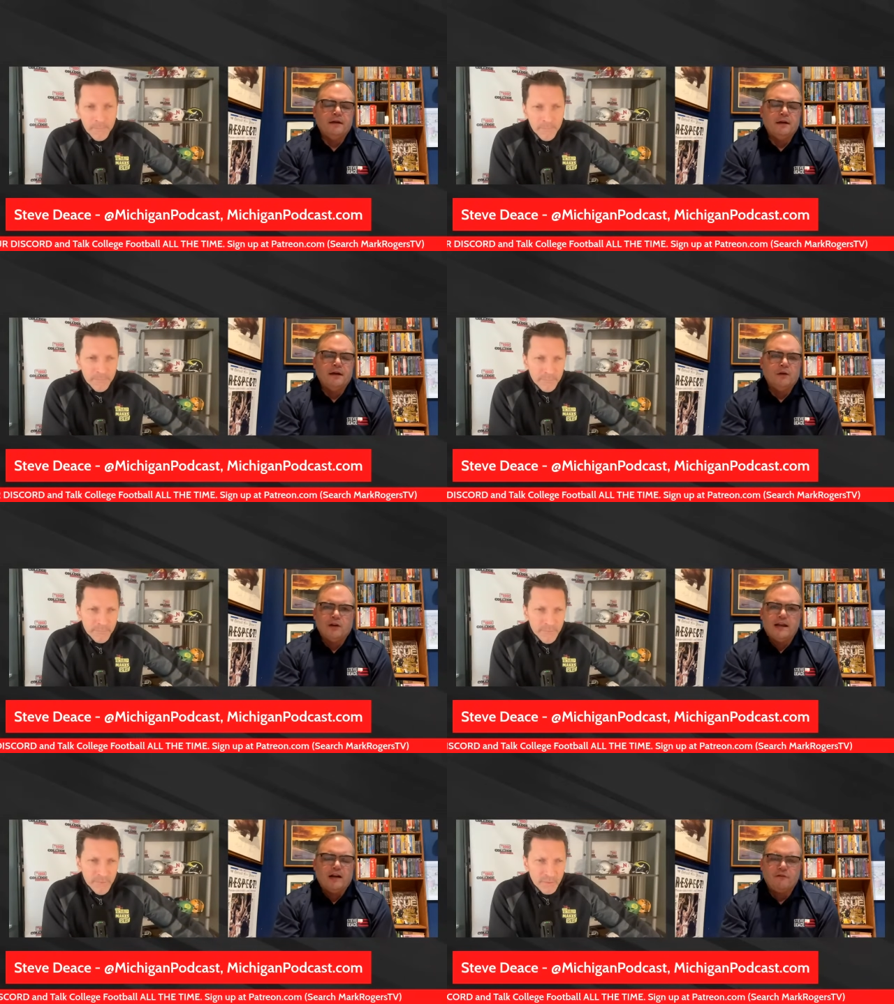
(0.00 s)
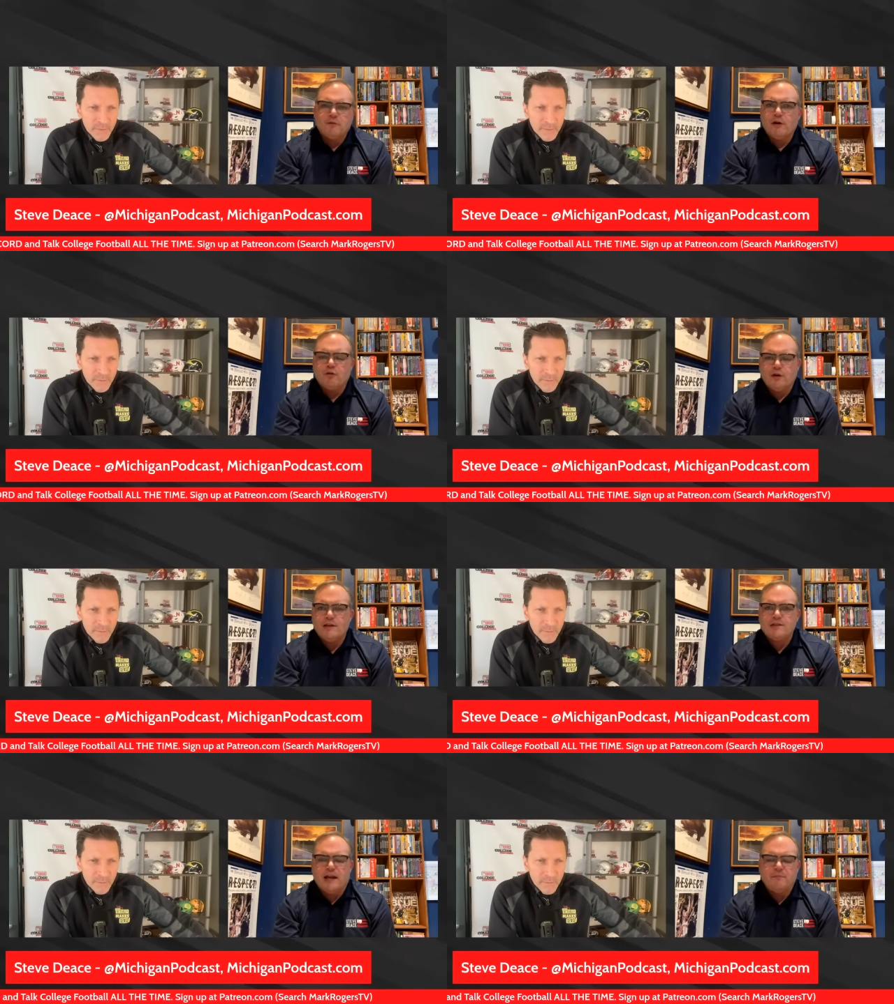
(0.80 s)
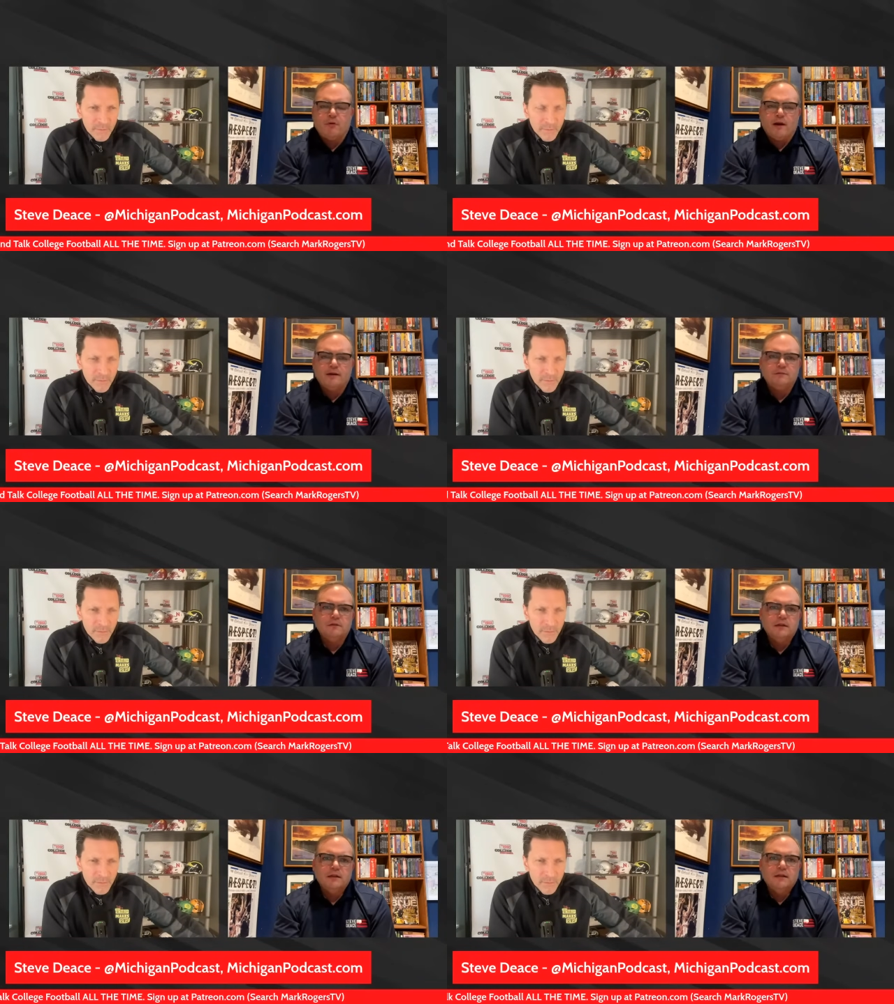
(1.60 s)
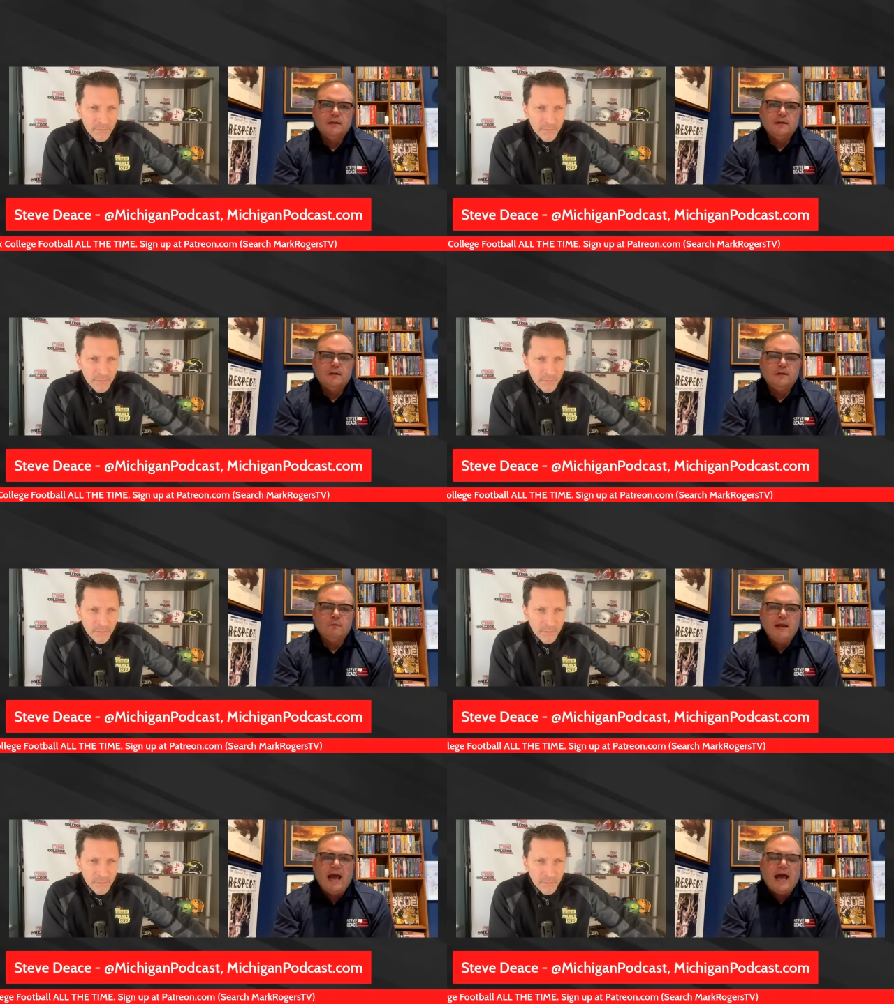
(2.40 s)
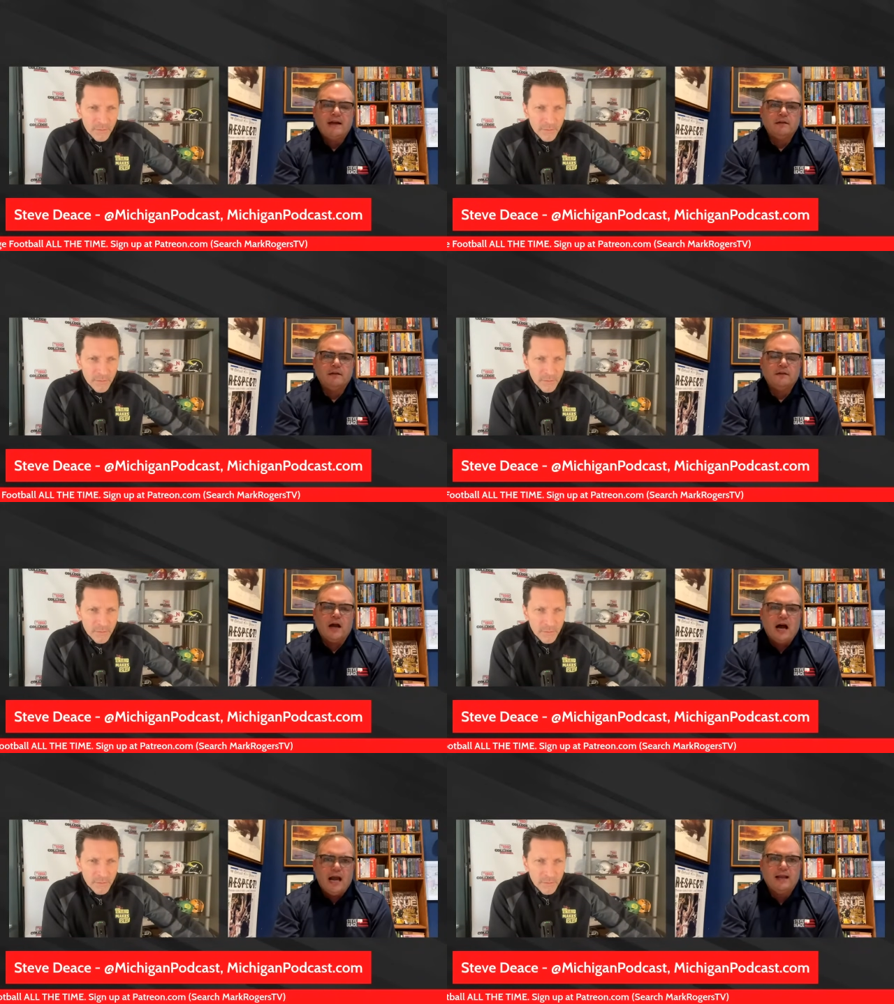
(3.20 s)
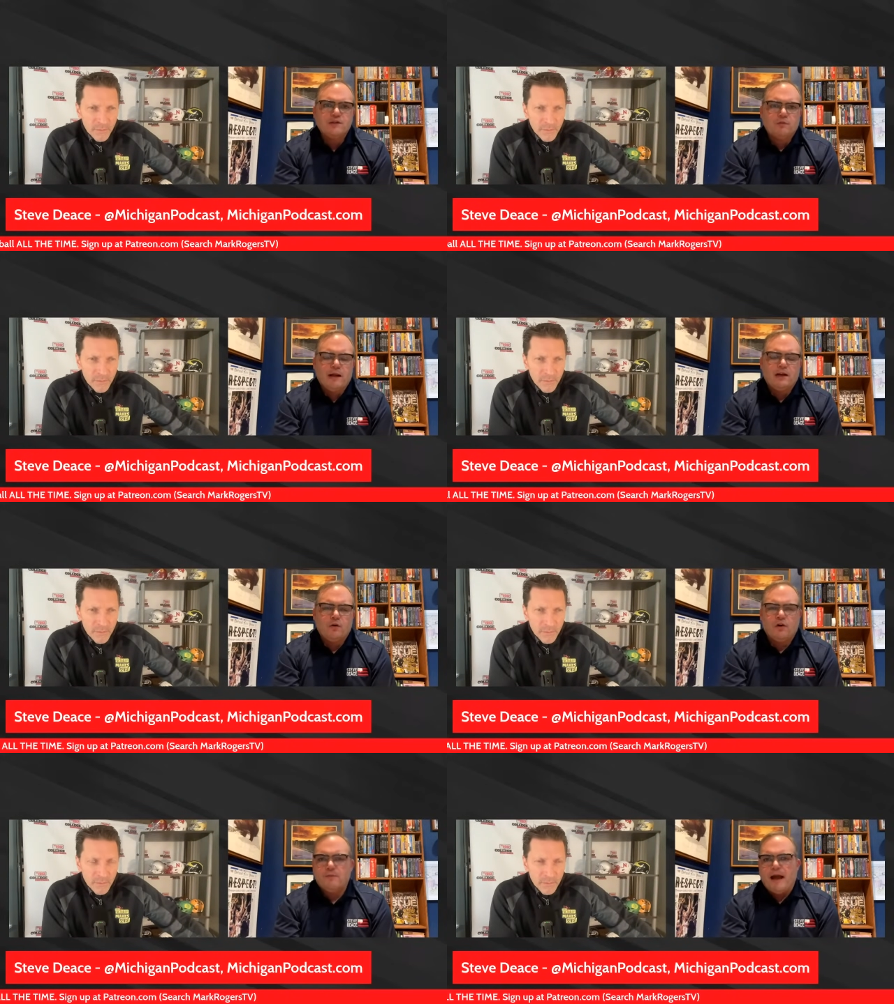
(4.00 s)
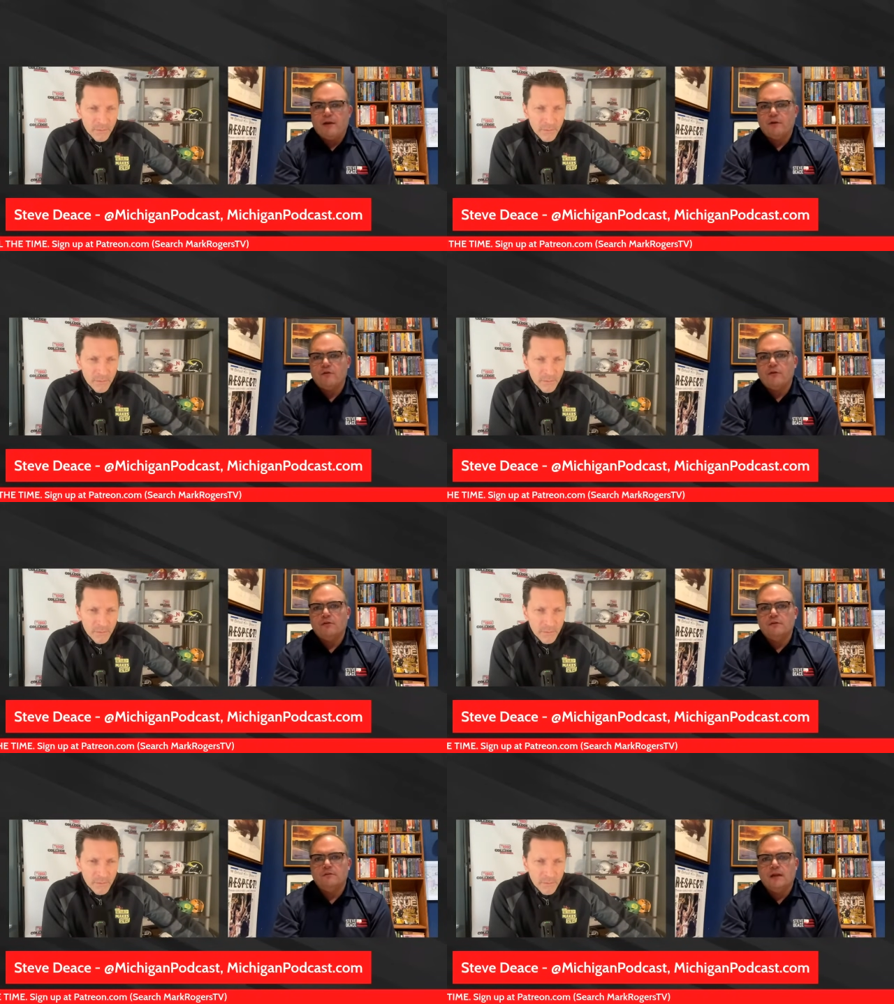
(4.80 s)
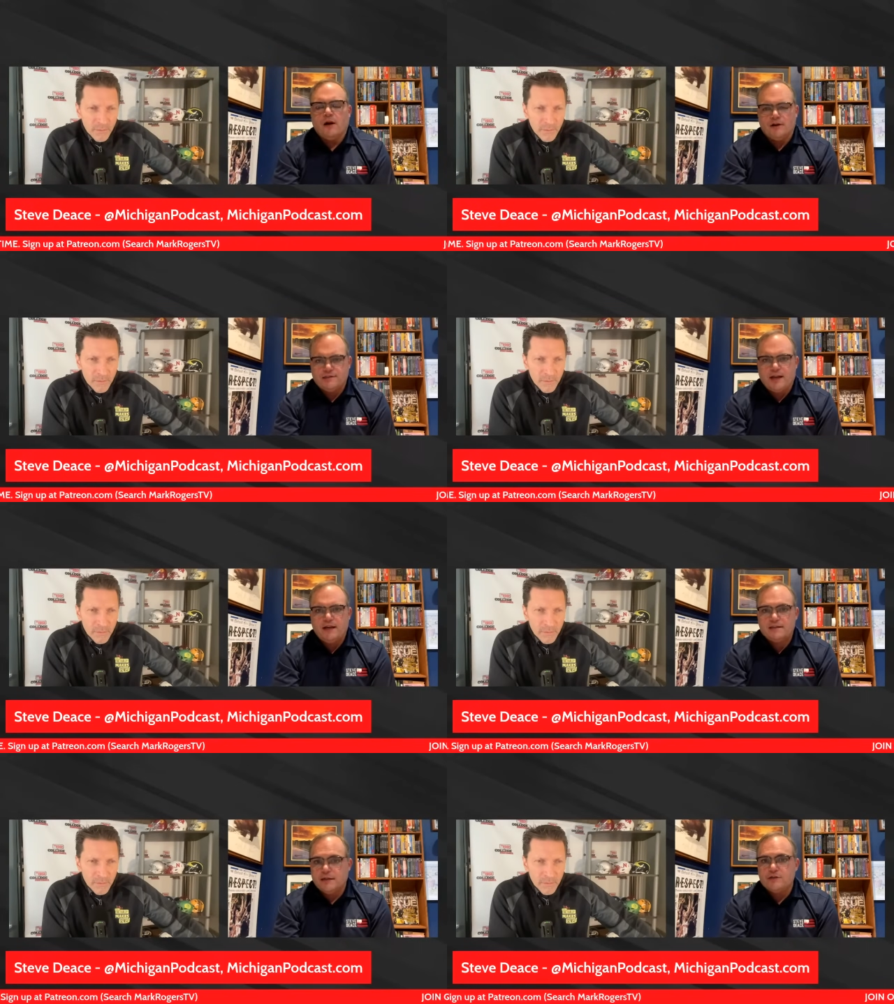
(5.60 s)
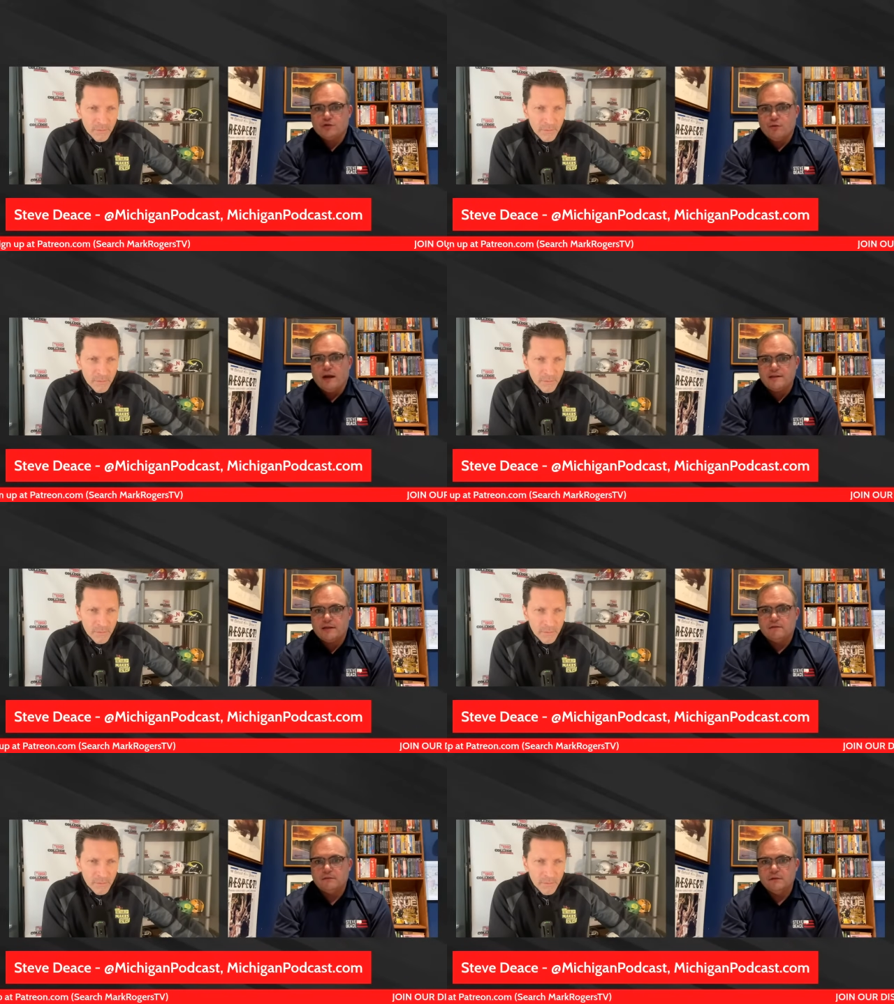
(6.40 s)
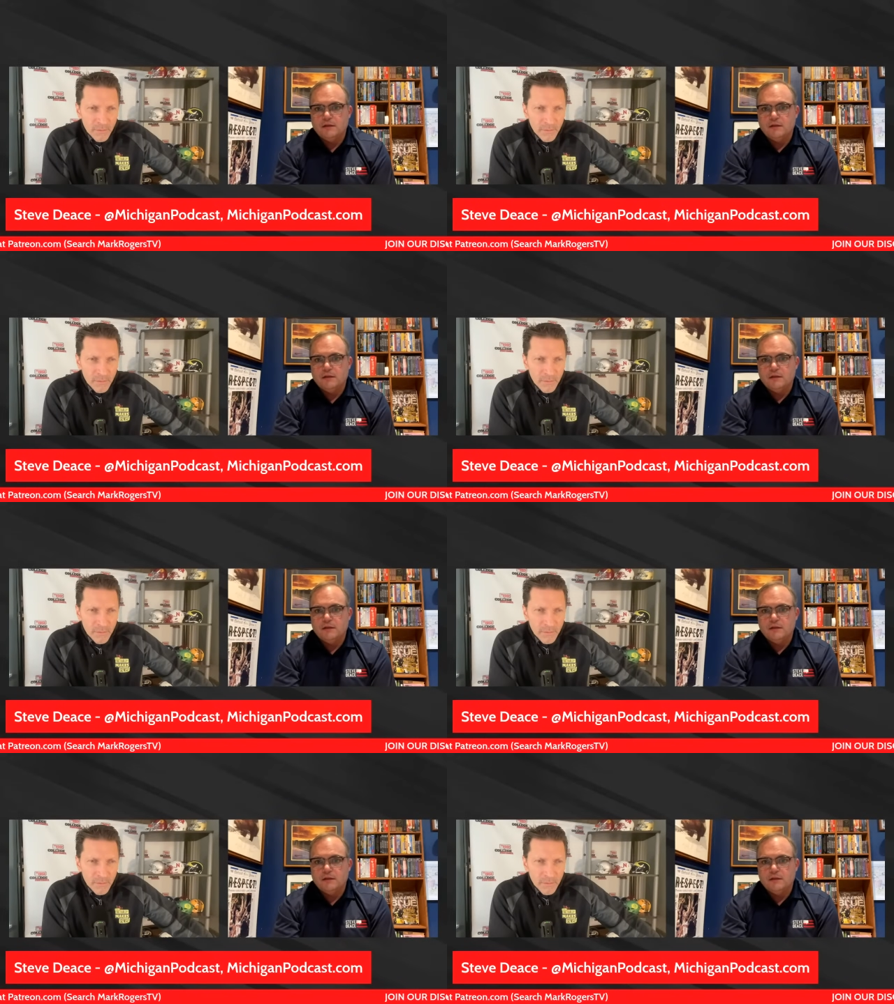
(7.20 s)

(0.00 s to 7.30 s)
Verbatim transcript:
Speaker 1: you know, you look at it from a recruiting standpoint, we had the highest rated quarterback recruit in our state since Drew Henson.